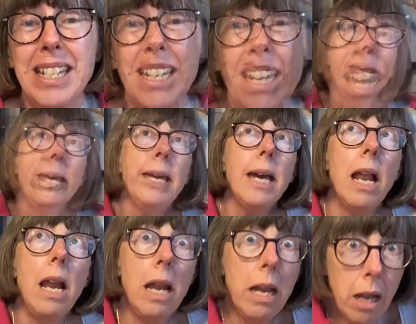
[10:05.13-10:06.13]
I
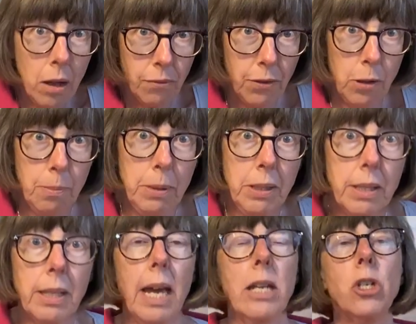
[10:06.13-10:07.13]
love urban
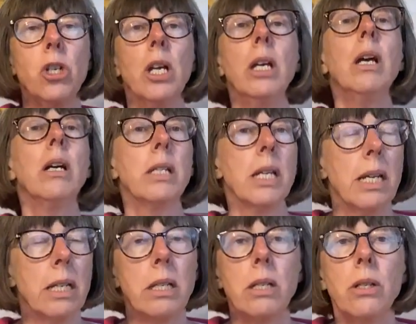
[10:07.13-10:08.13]
sketching. I
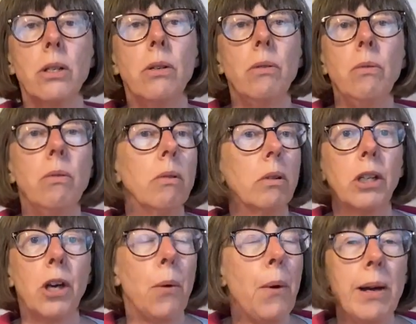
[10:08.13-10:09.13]
tend to
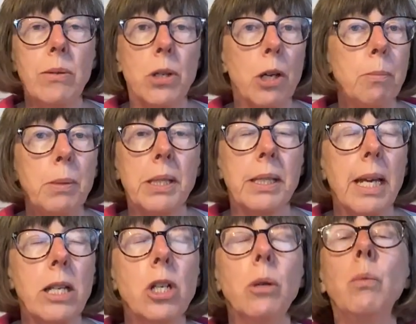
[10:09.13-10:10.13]
go out urban
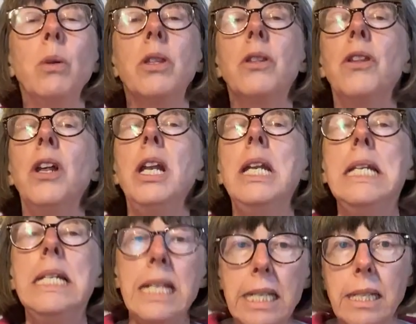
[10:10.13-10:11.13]
sketching with the
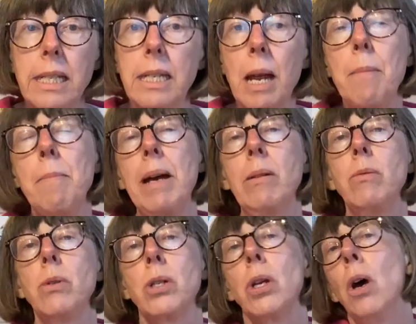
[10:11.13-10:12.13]
least
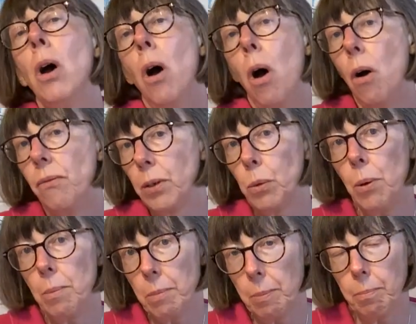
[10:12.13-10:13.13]
amount of
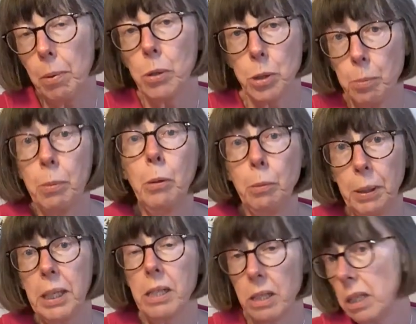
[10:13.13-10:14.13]
equipment possible
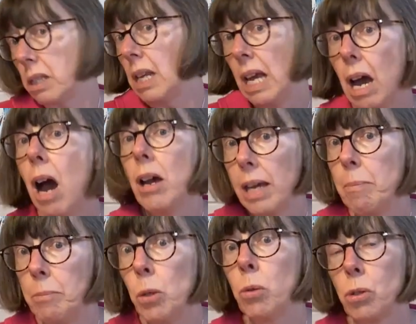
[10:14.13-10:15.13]
because, say, I
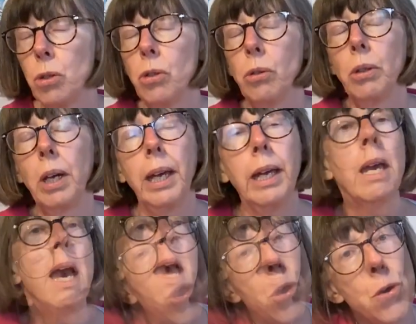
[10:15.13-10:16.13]
am not a donkey.
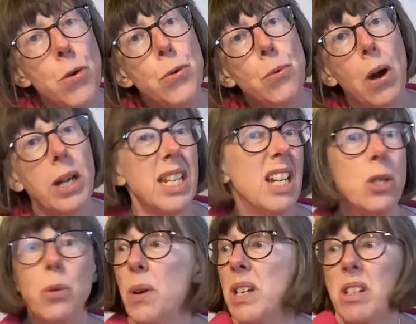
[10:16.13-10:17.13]
So I
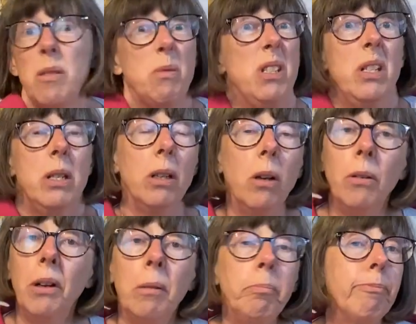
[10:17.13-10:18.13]
tend to end up sitting
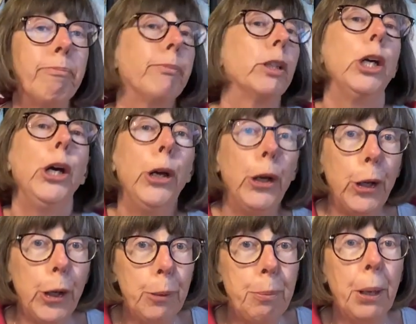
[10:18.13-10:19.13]
on a
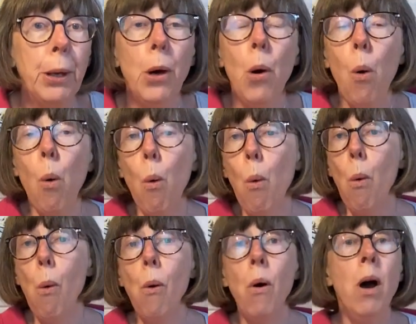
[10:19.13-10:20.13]
curb
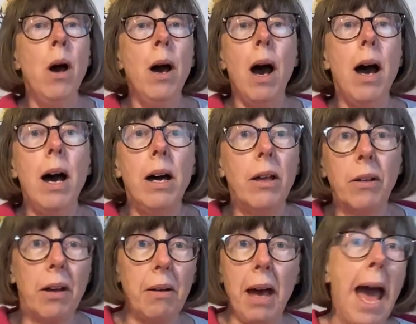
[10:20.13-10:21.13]
or a
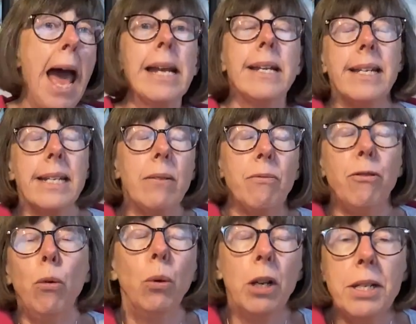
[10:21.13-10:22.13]
handy
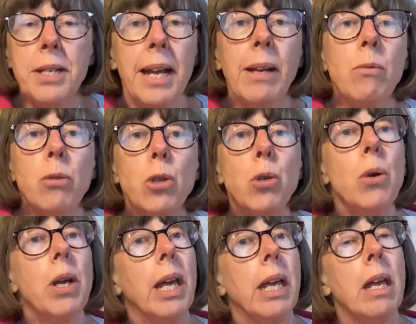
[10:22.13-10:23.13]
fallen down
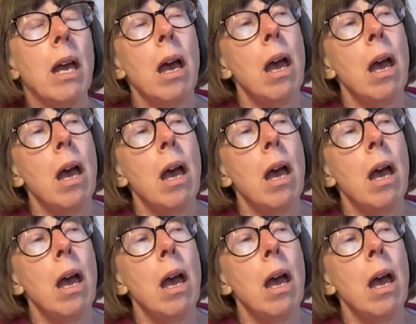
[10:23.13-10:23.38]
tree.